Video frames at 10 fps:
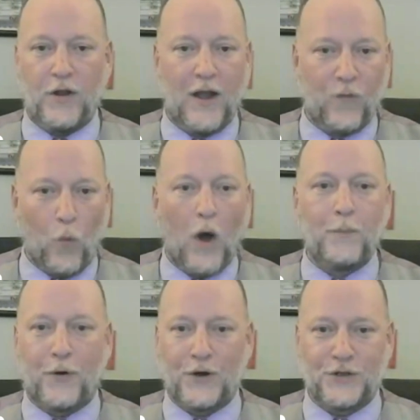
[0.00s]
and you have
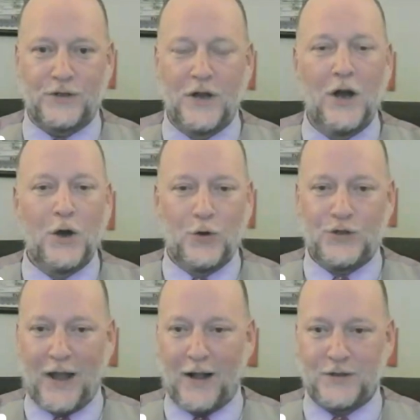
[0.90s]
one person who
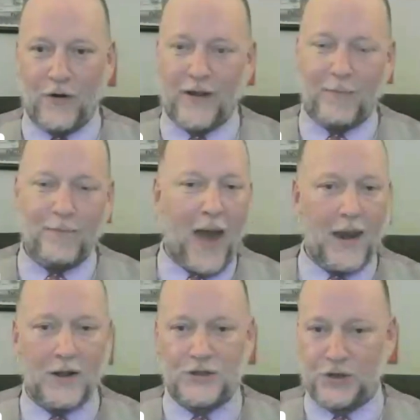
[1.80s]
stands there and can
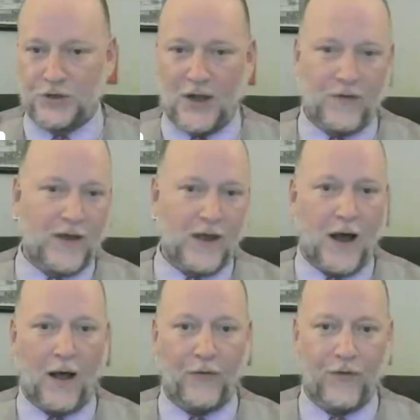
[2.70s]
manage 6 or 7
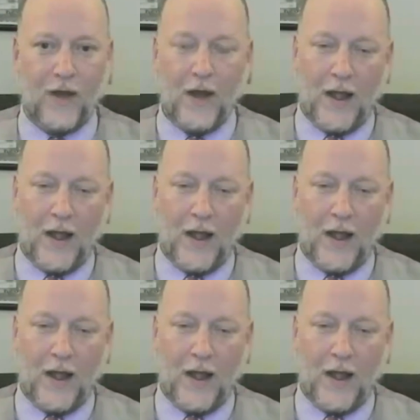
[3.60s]
kiosks